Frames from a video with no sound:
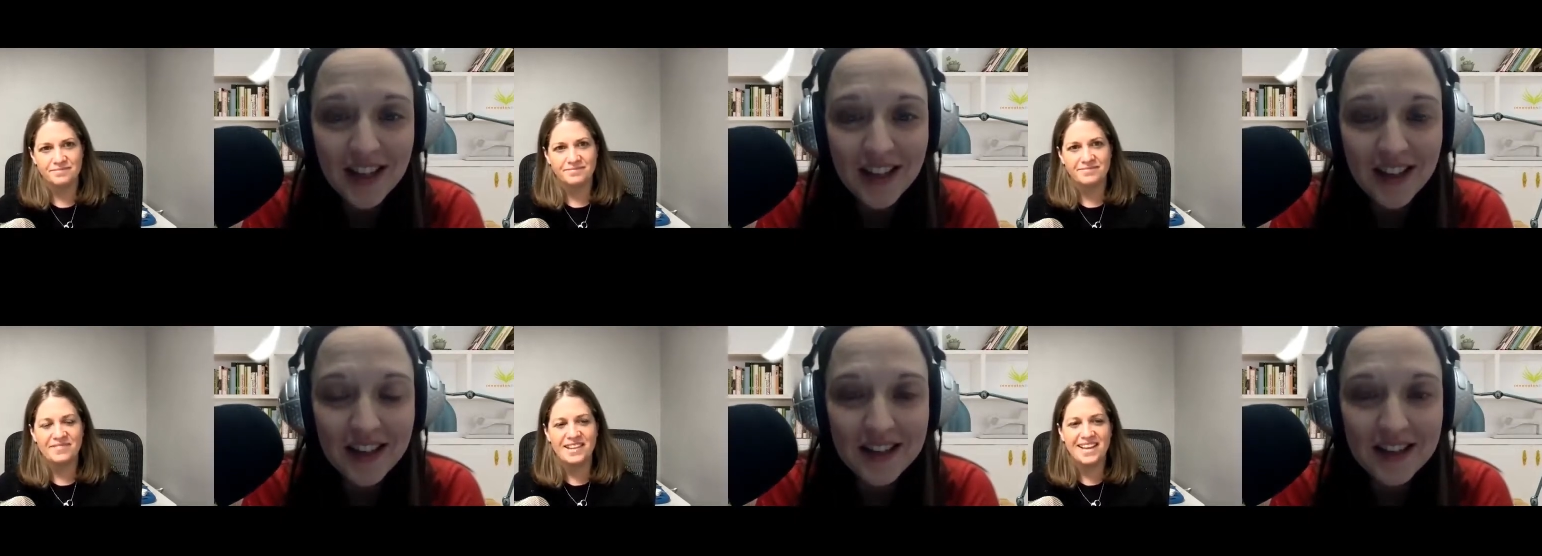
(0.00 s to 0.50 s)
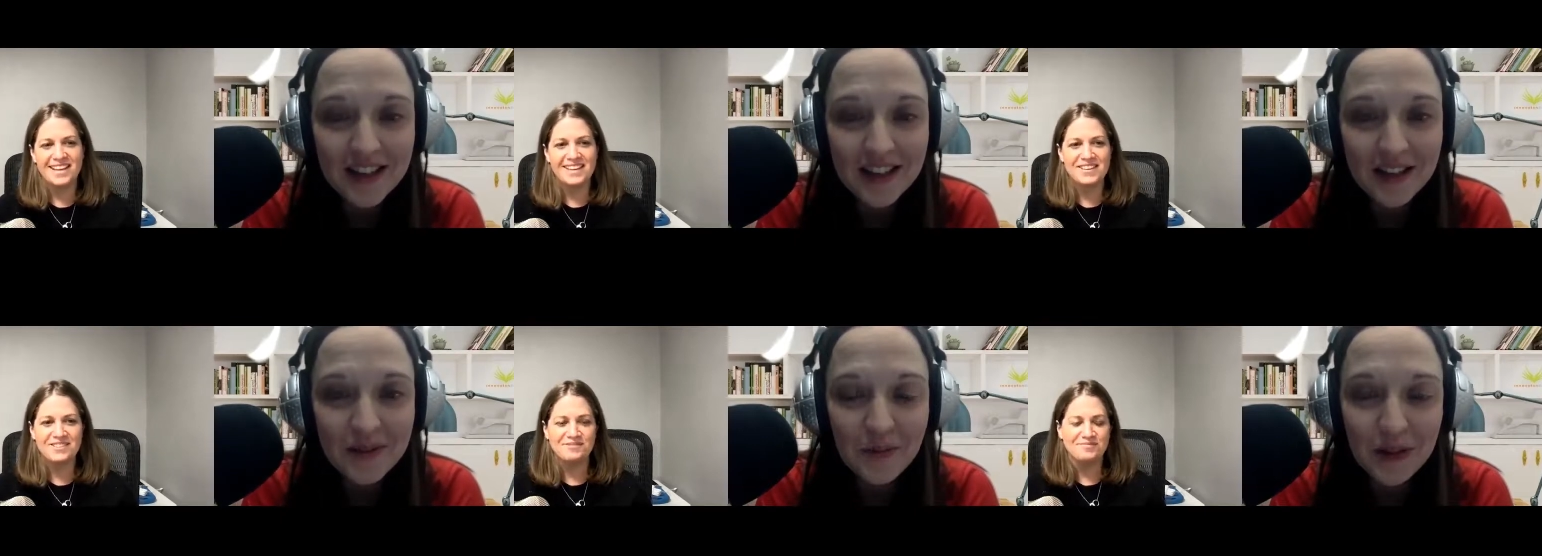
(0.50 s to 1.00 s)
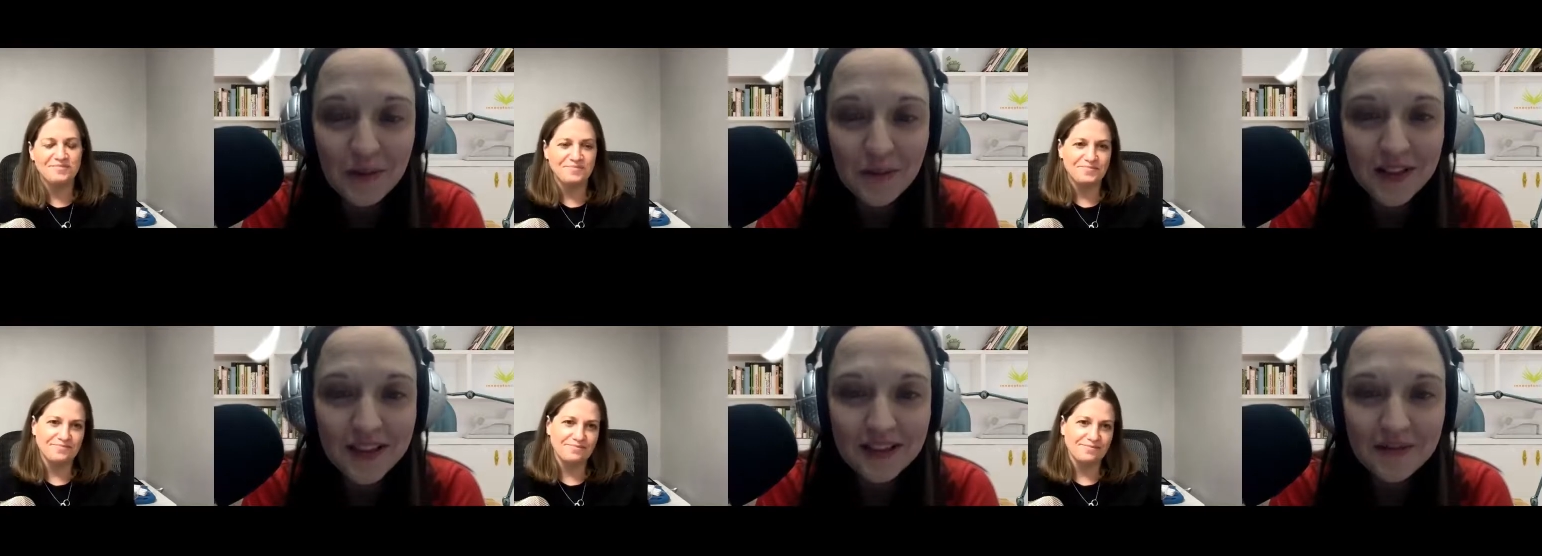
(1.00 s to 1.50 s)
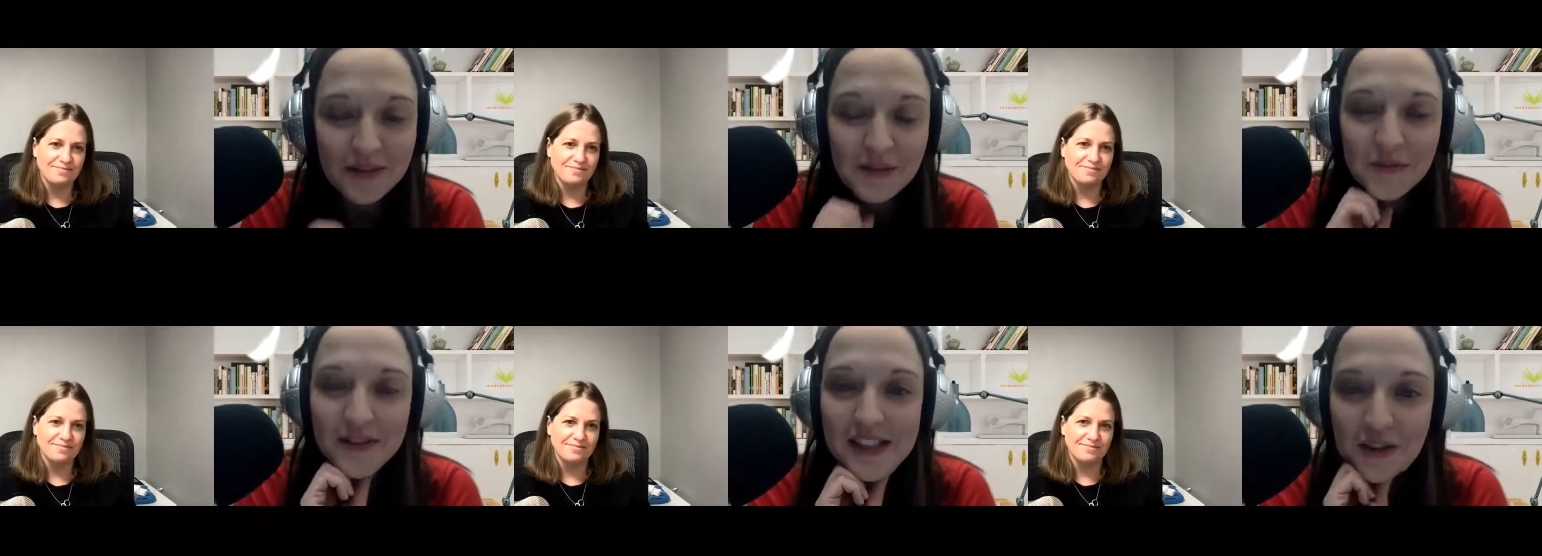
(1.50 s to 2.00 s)
Speaker 1: And um, we will, we
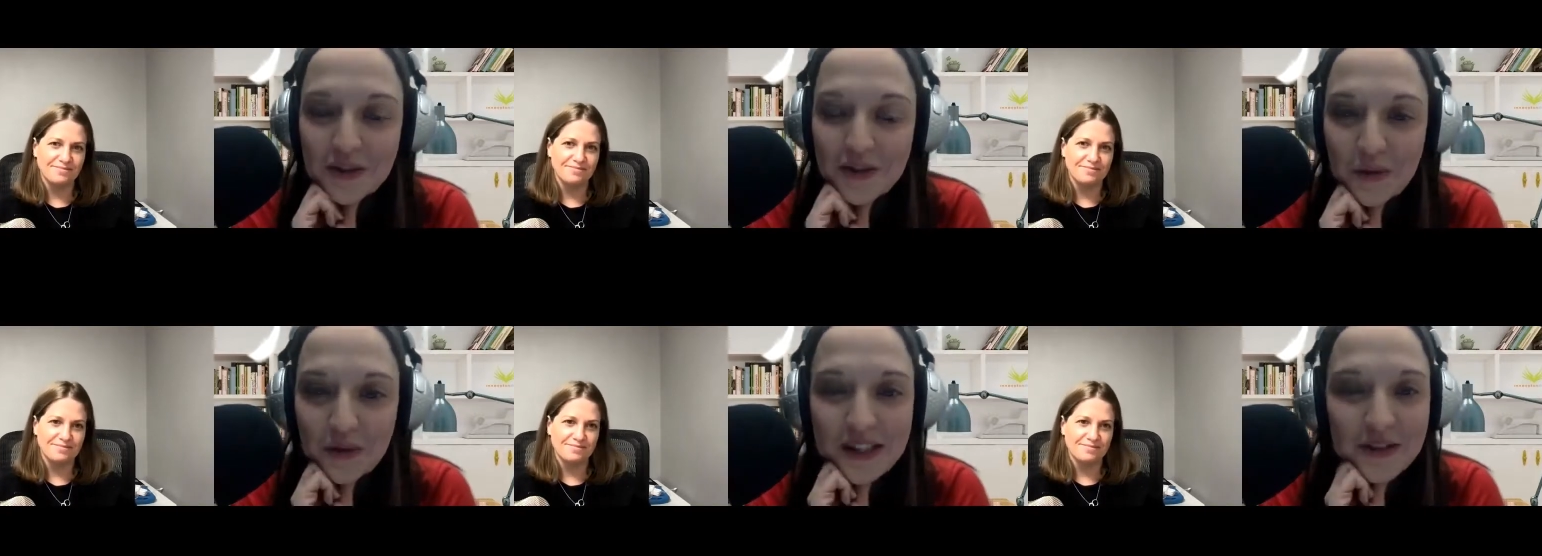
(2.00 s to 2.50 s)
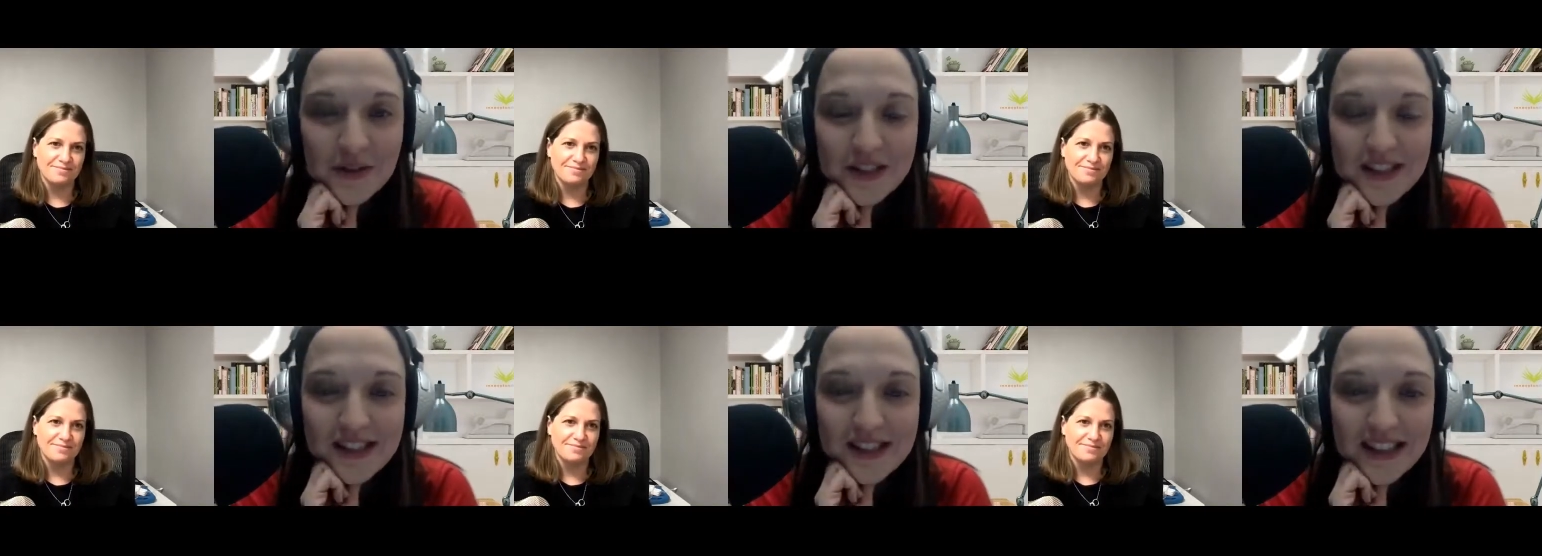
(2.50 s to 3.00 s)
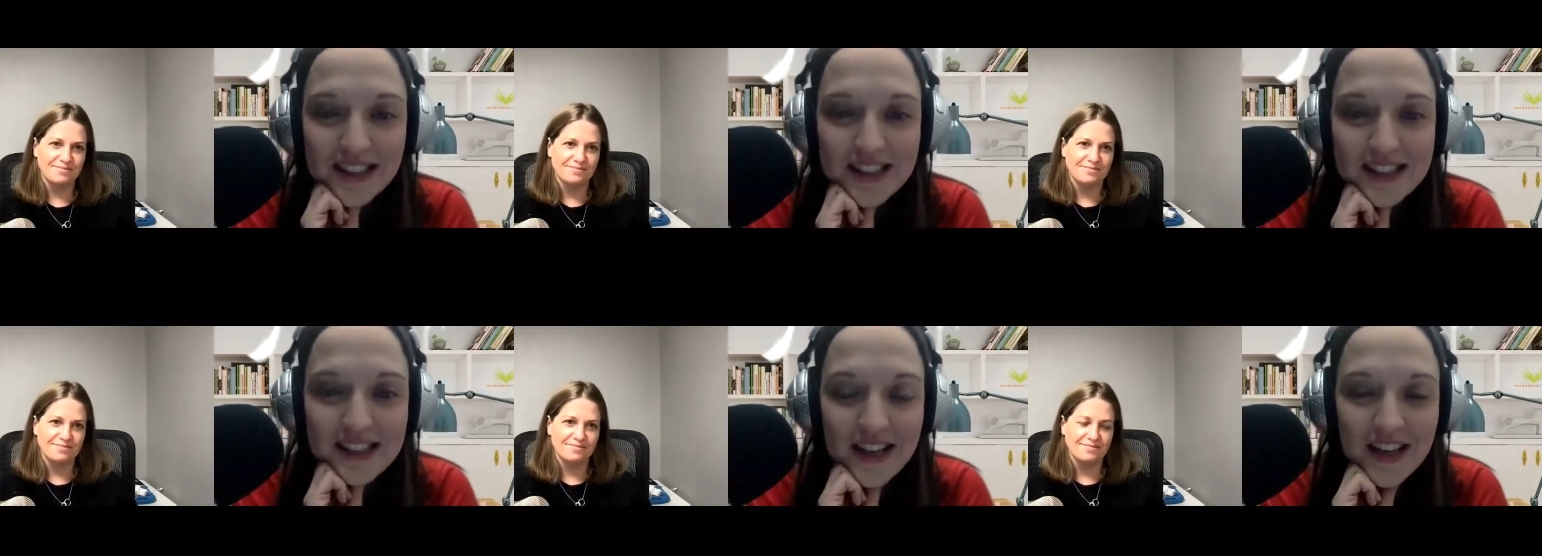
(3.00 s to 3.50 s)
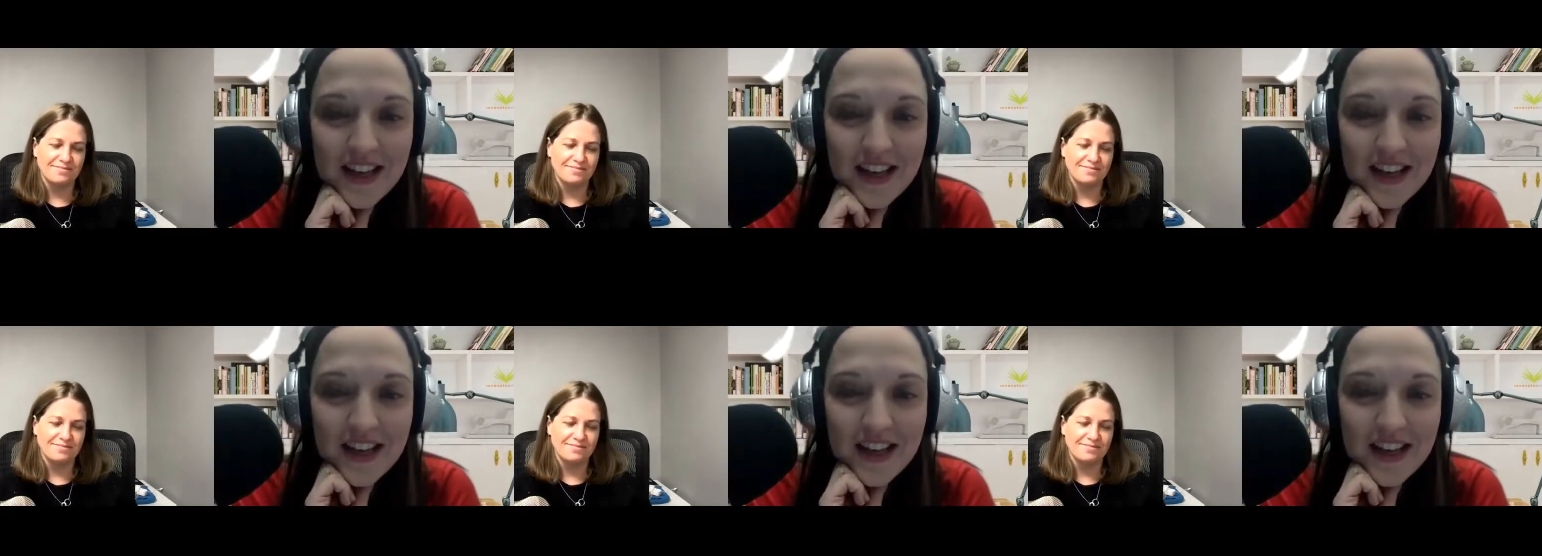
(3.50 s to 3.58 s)
will share some more resources guys